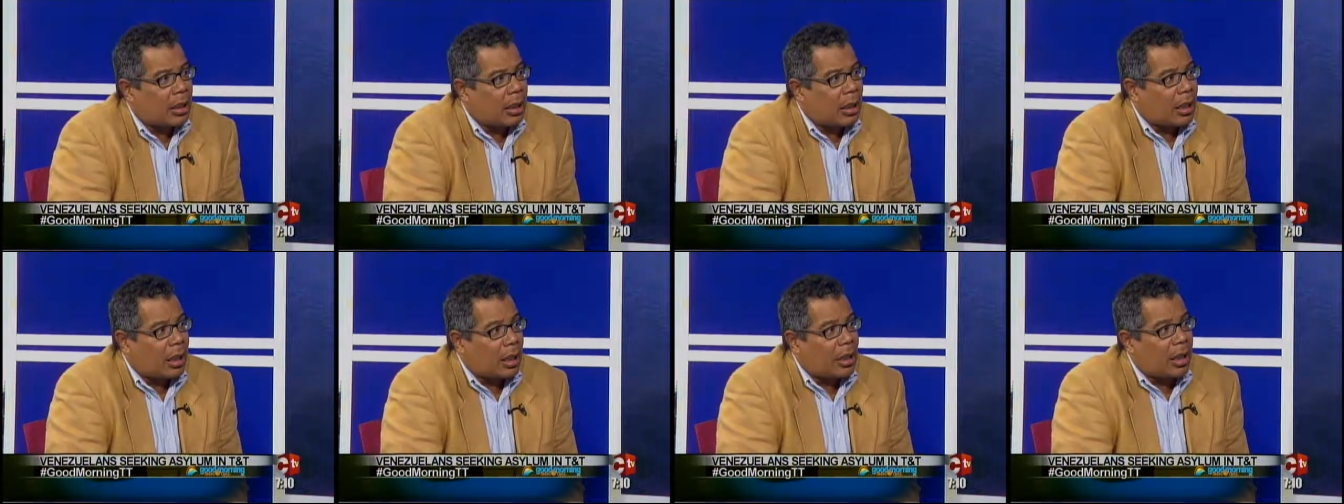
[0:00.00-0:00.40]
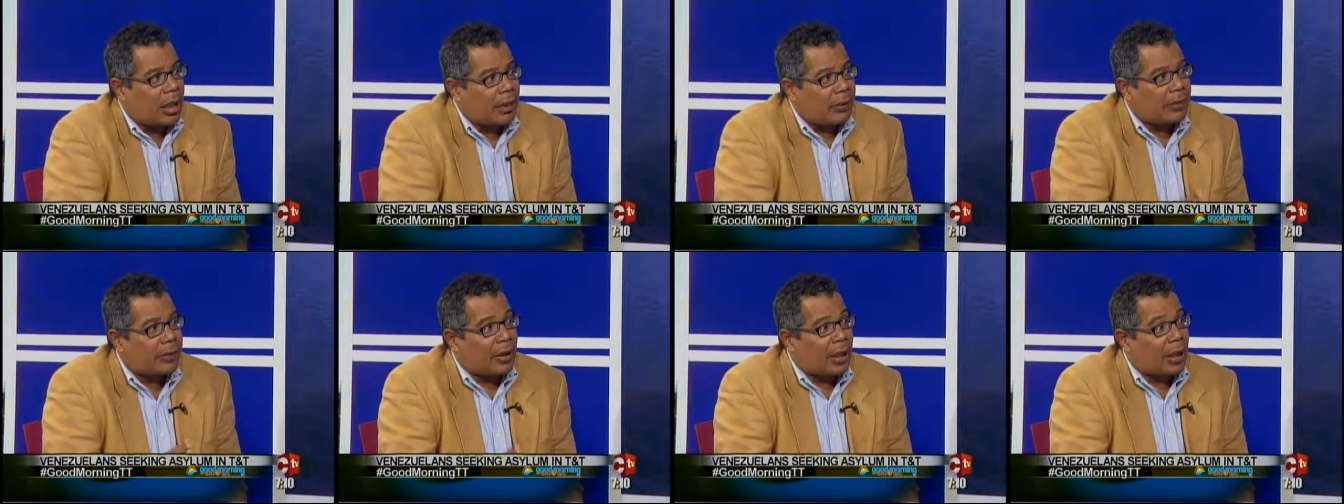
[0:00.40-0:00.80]
And I
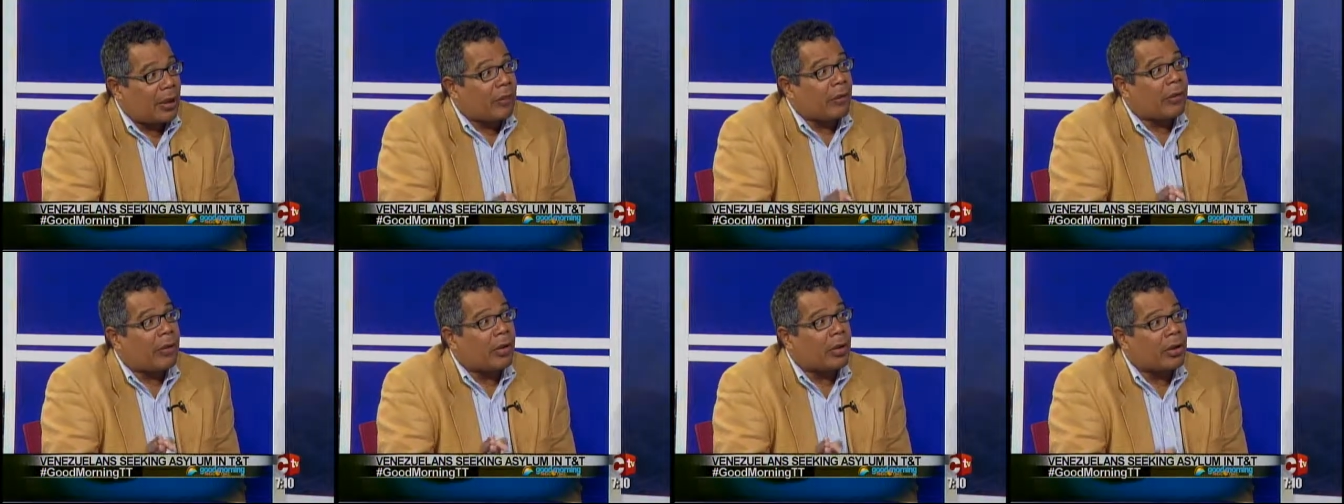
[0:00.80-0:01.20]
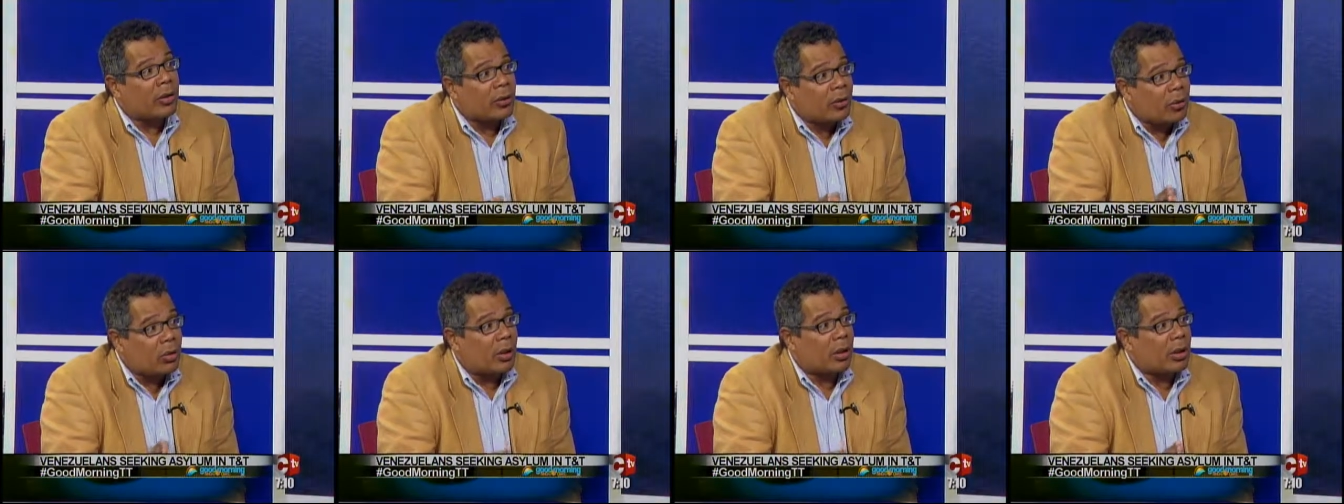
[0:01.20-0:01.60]
say very
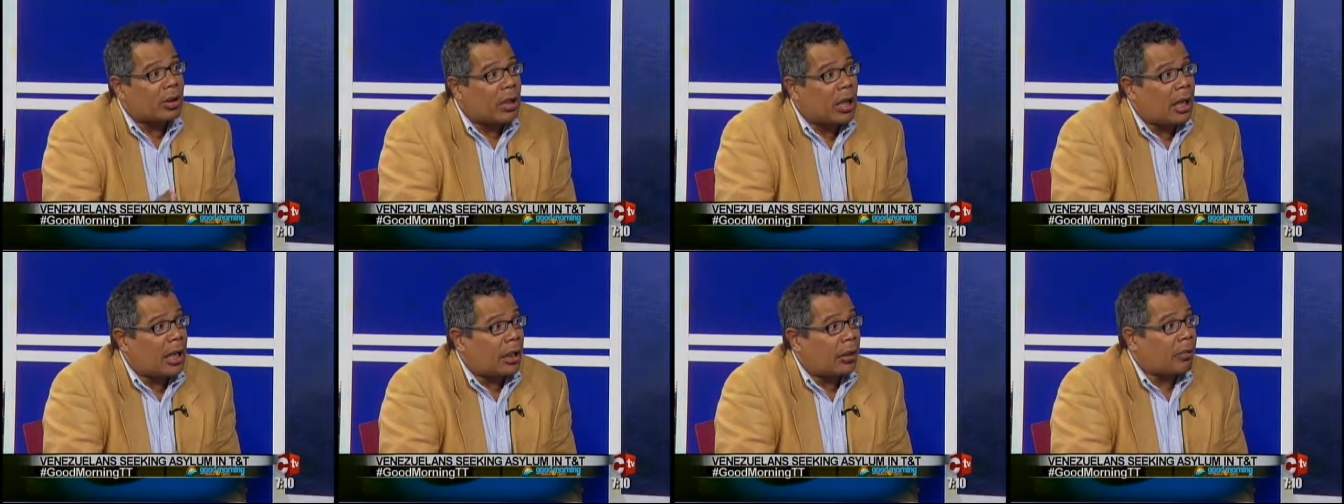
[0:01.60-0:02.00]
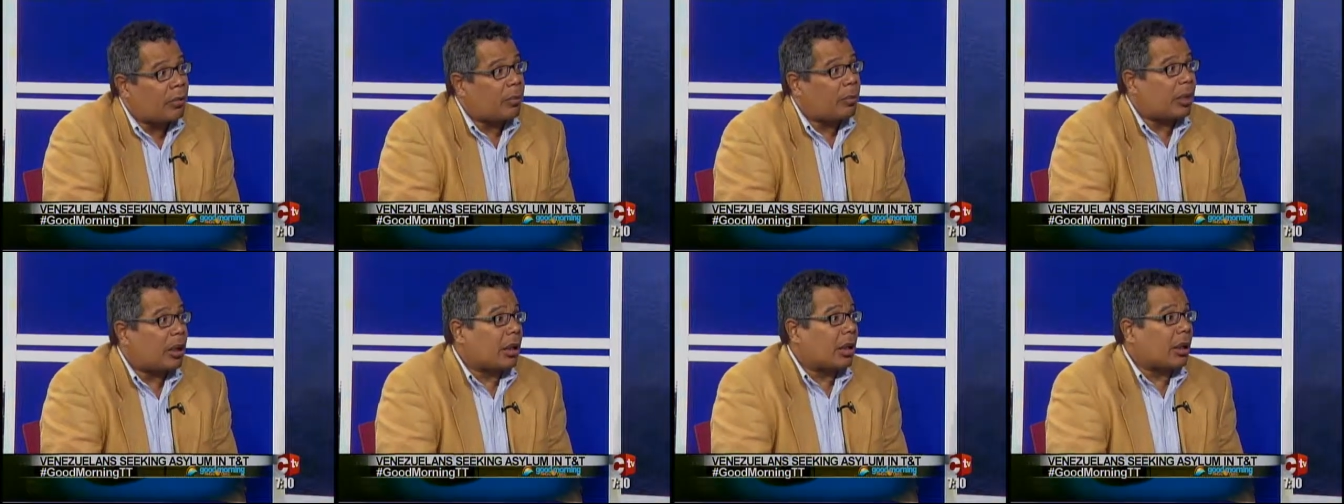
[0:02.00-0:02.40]
strong ties
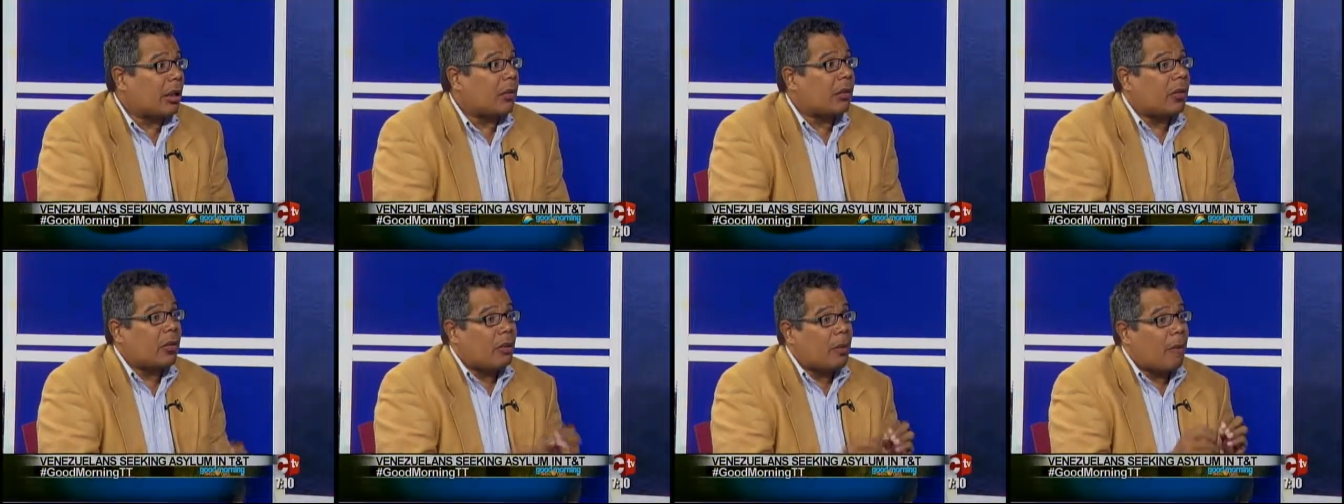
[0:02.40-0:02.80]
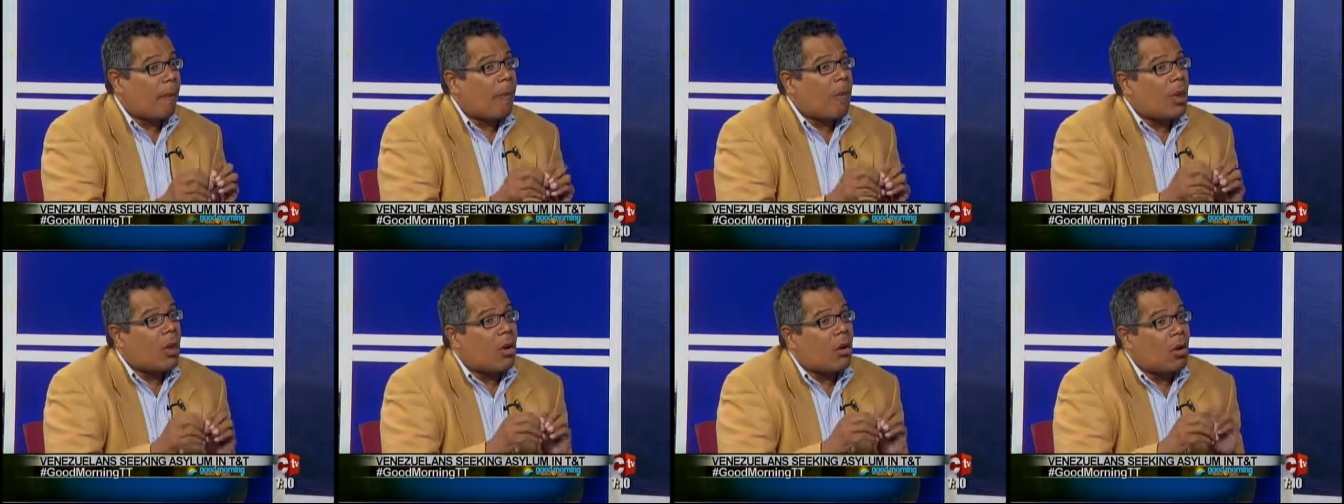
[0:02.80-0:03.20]
because
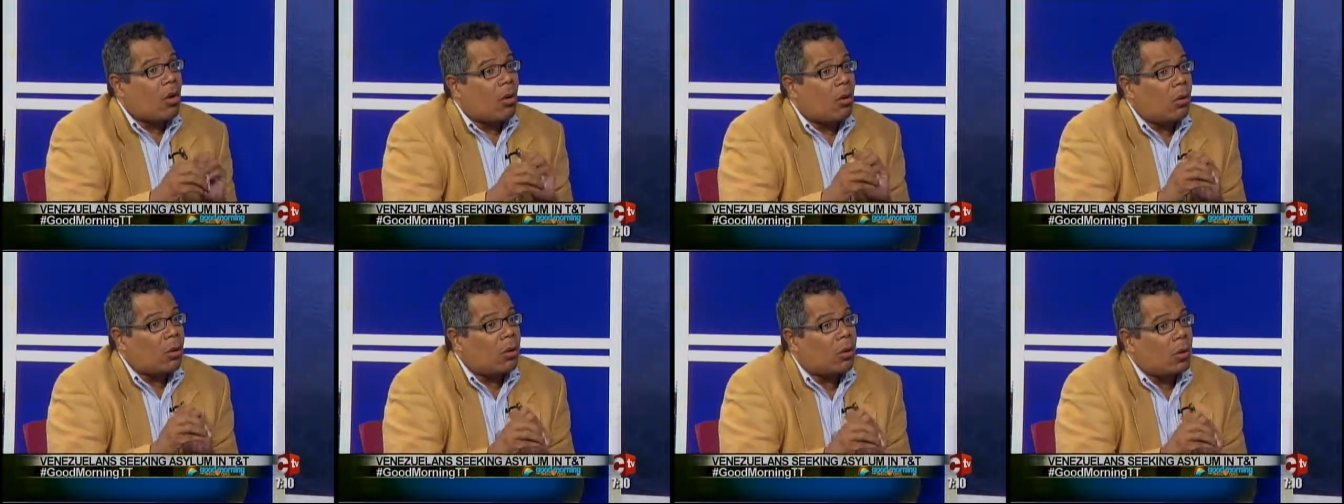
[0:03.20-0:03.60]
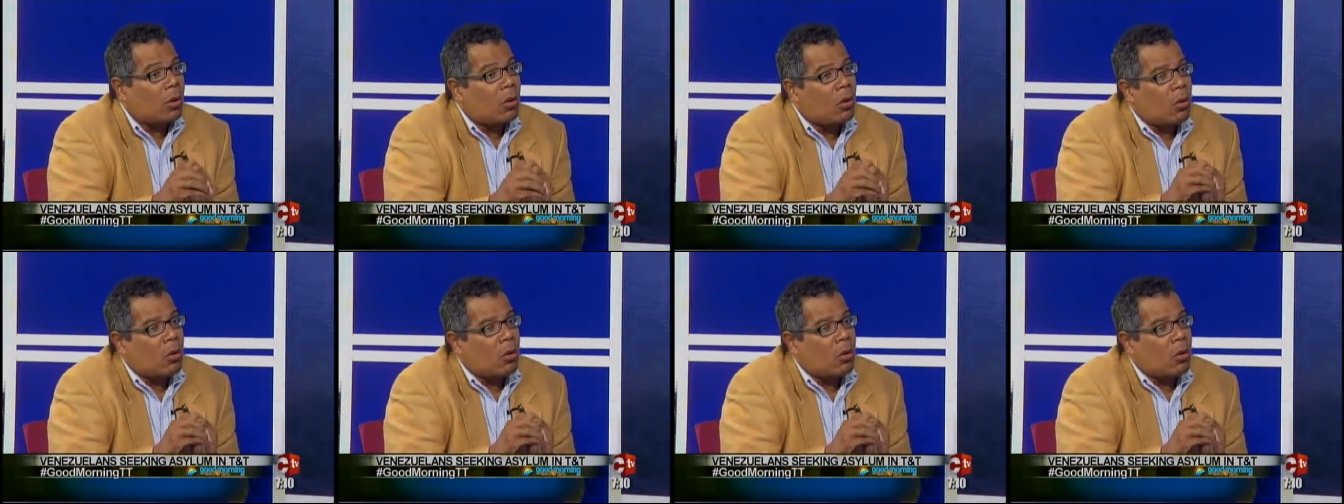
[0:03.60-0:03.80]
although